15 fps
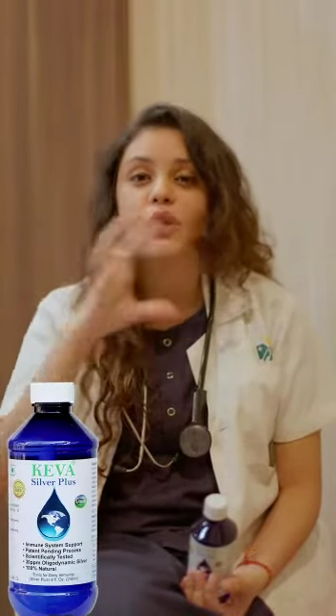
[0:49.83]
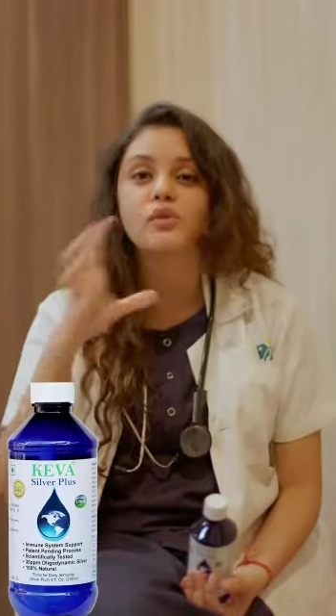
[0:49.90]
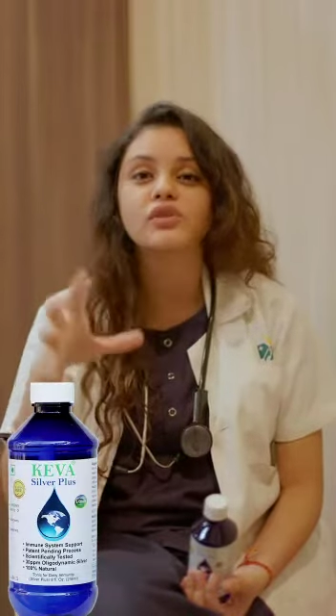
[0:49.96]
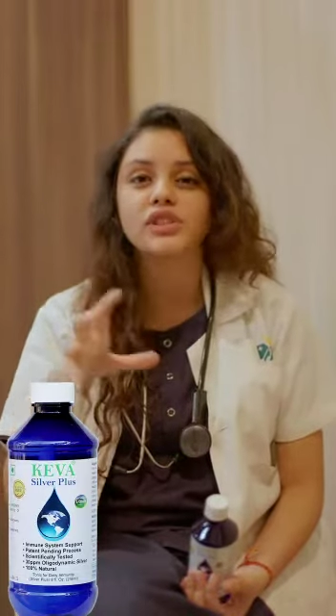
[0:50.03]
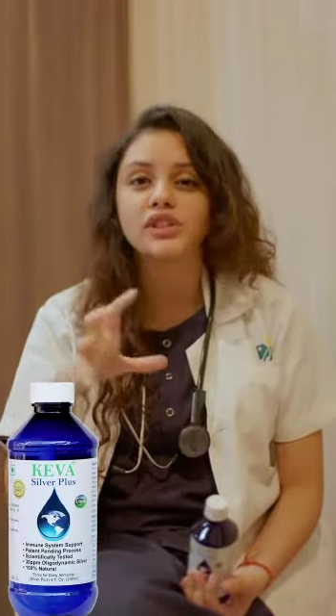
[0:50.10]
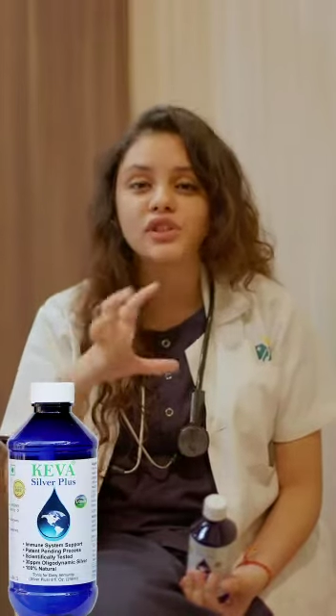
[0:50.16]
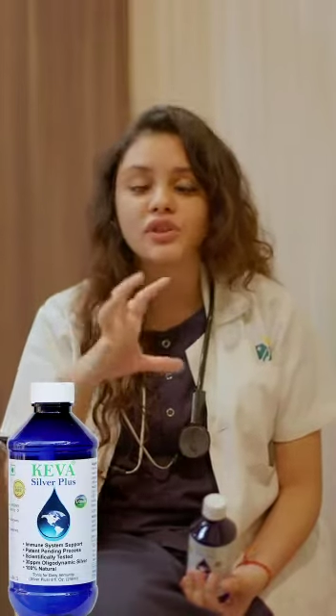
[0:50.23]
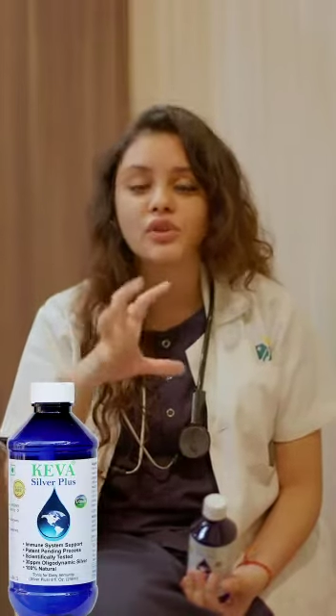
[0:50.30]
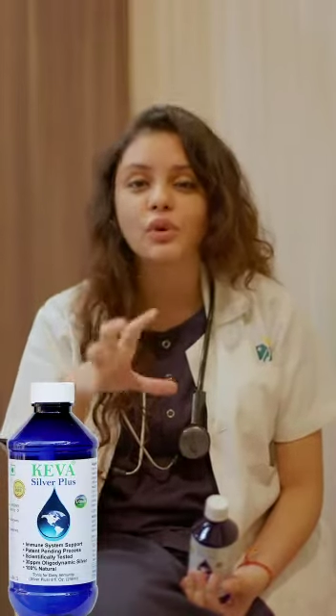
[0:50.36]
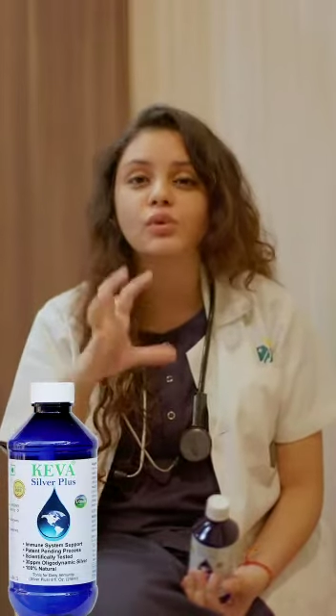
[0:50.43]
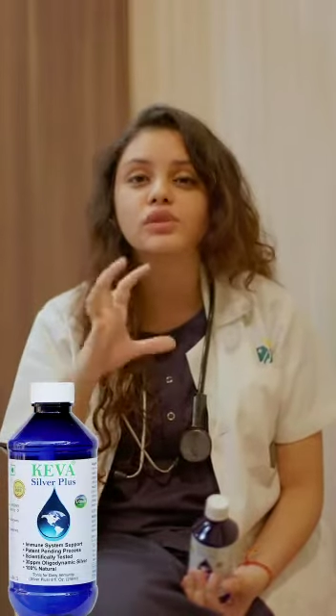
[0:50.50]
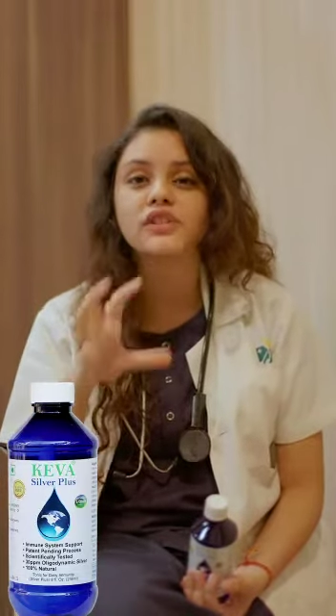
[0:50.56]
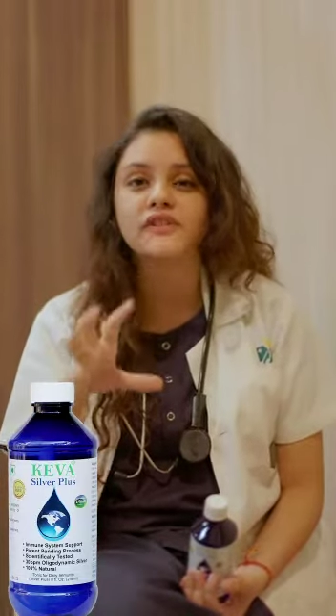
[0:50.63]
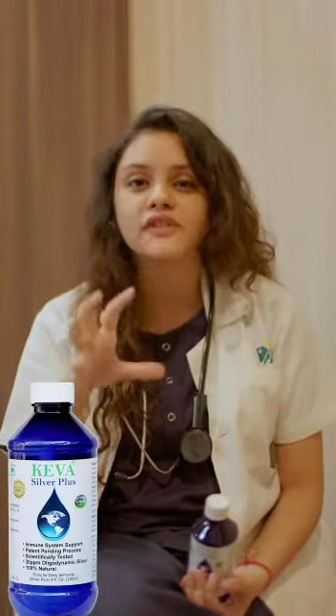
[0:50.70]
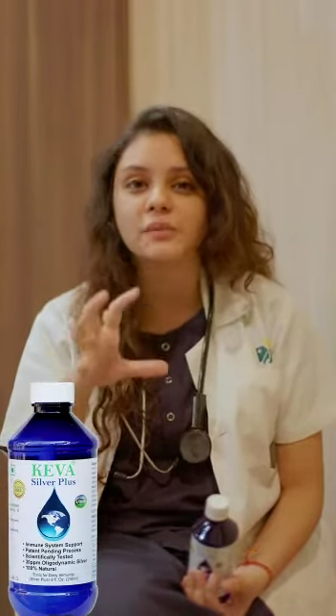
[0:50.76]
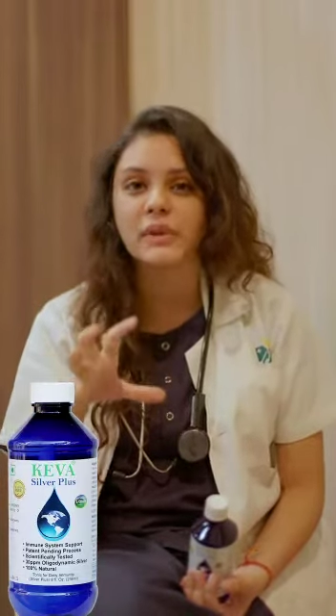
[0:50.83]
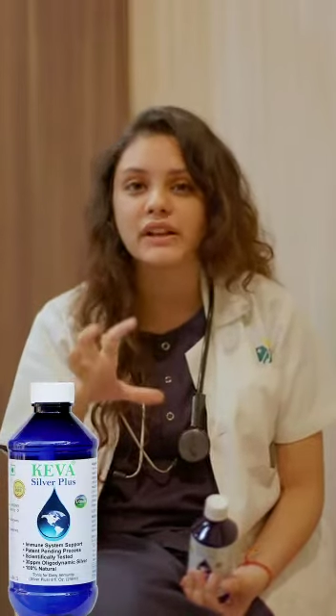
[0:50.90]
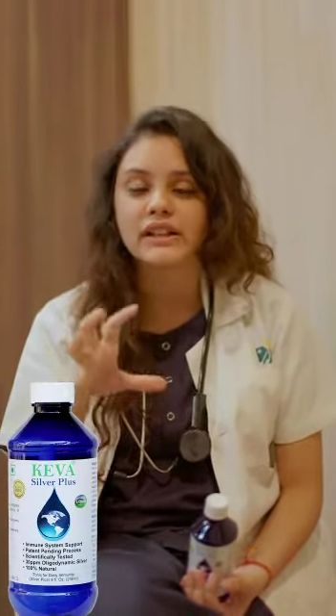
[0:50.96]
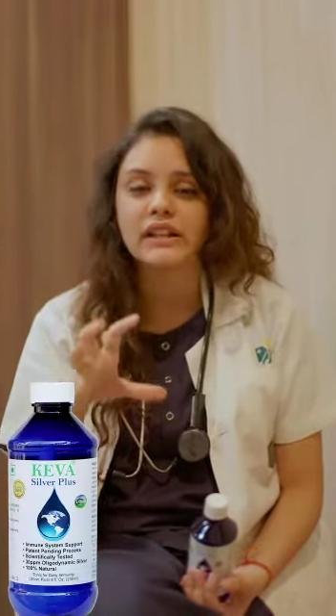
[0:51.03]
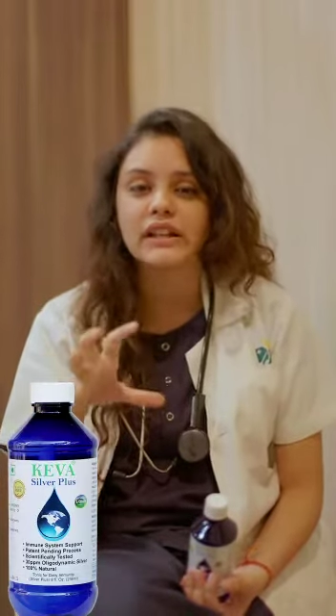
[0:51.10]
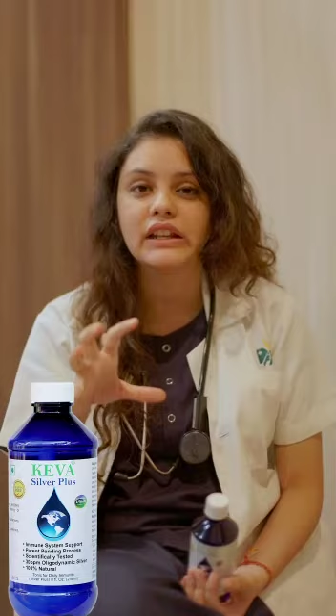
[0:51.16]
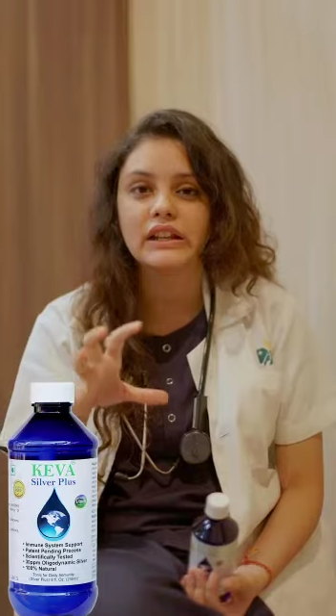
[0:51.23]
outer growth of the
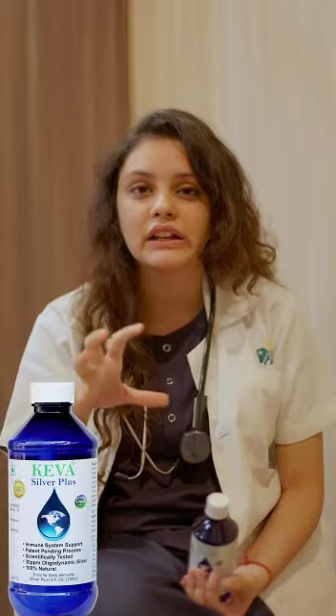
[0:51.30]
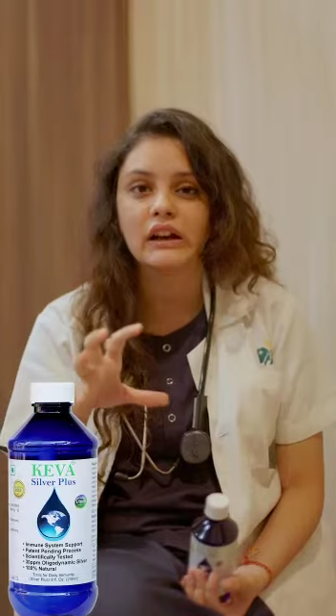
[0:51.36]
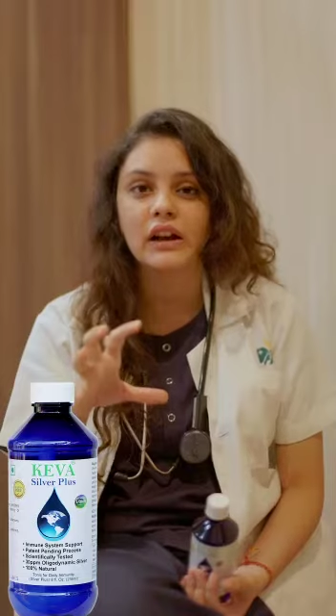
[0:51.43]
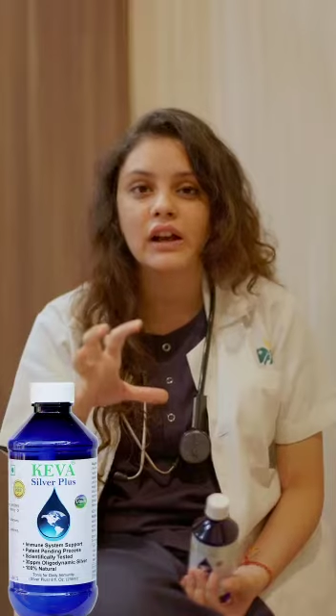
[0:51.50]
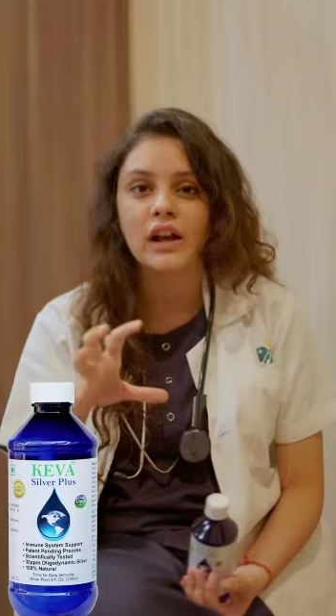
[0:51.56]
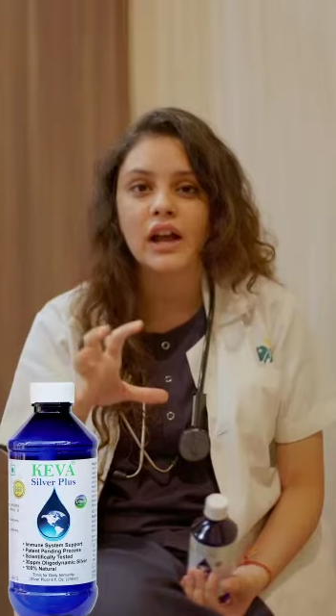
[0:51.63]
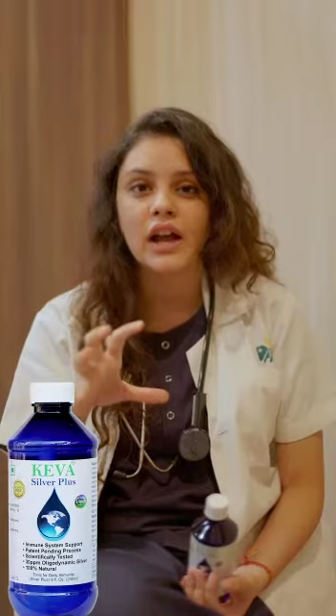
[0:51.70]
bacteria.